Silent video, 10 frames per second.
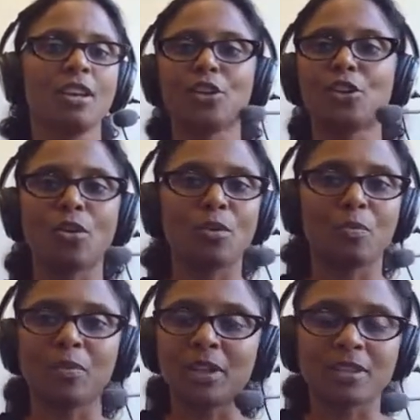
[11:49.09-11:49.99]
you
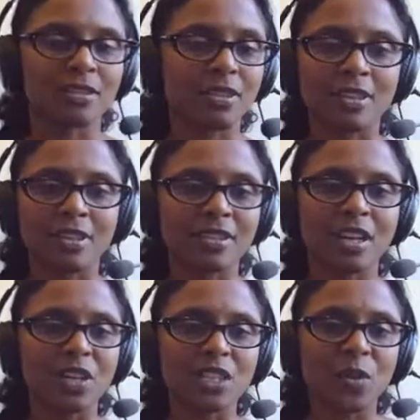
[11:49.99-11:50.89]
know uh, uh,
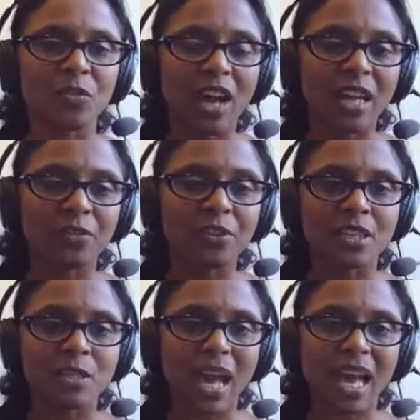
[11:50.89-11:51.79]
servers from five
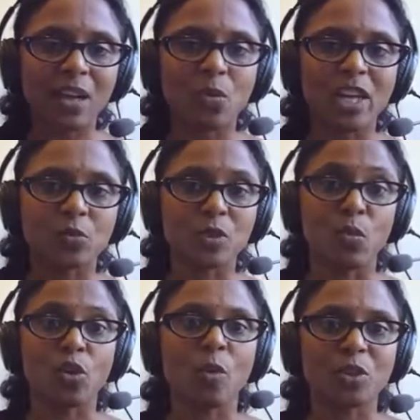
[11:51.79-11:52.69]
years back where it was
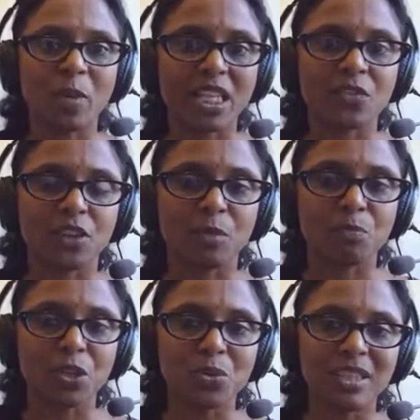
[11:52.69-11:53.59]
more optimized for
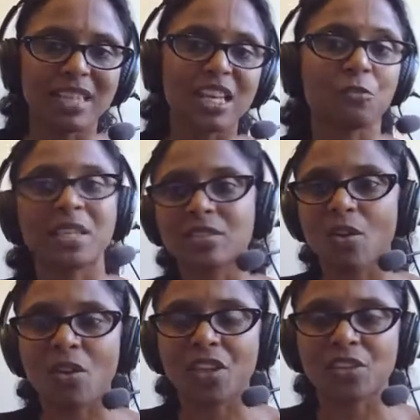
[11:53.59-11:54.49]
compute and then if we
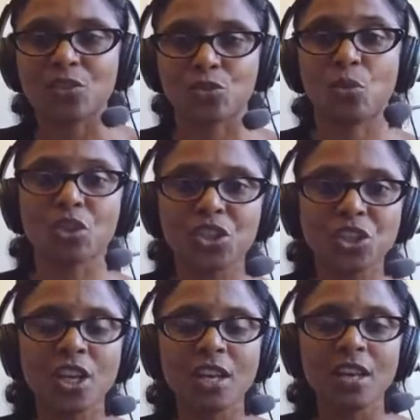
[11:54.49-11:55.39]
saw that the storage